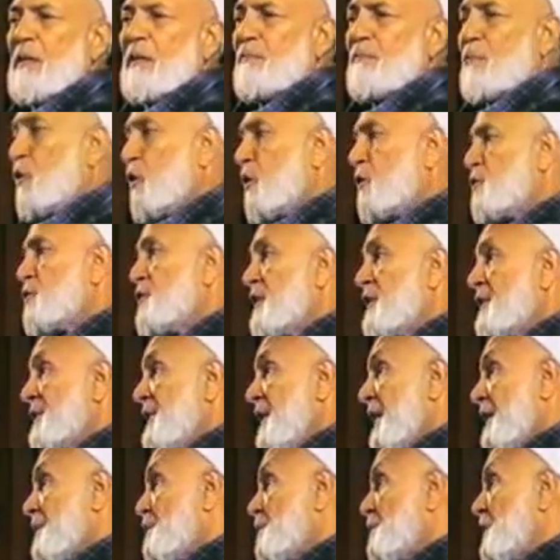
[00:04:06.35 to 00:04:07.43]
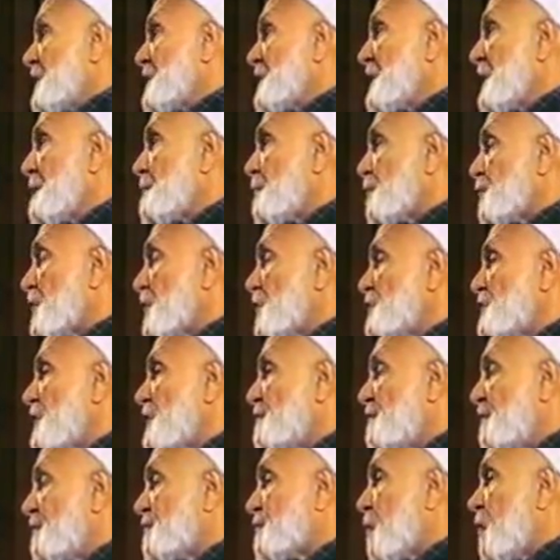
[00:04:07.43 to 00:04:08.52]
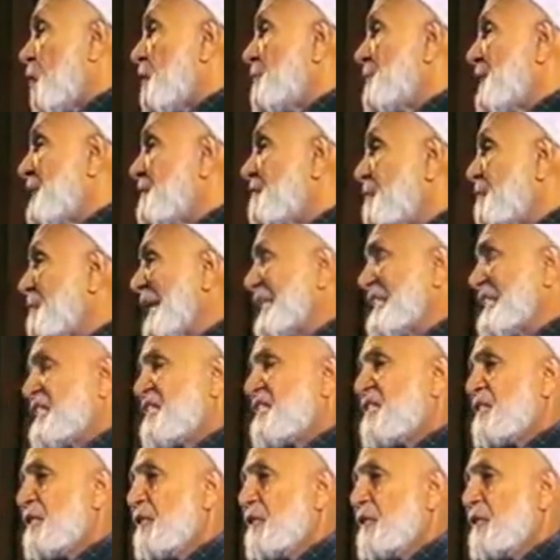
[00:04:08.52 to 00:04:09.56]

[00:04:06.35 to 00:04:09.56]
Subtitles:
Because they are creating a potential fifth column in our midst.